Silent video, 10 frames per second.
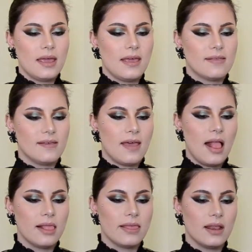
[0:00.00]
He's a
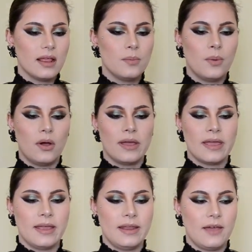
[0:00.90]
healthy little boy,
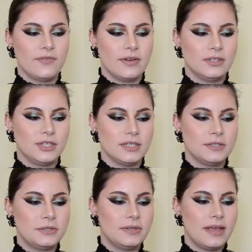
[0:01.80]
and after
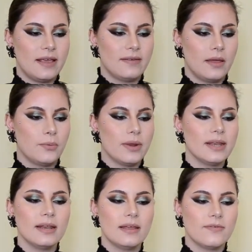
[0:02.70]
just 2 days I
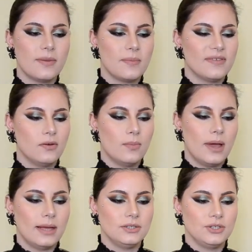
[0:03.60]
already love him so
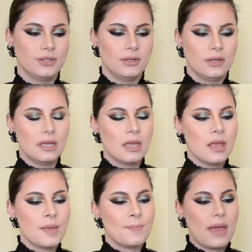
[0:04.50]
much.
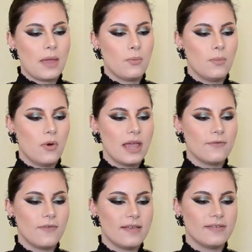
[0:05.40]
My
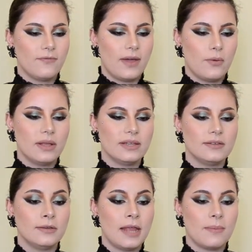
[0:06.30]
wife asked if I wanted
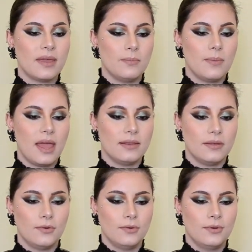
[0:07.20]
to name him
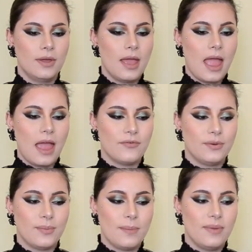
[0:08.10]
Matthew,
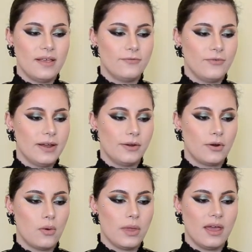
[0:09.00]
after my best friend
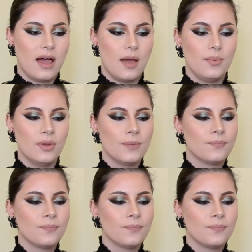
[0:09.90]
growing up,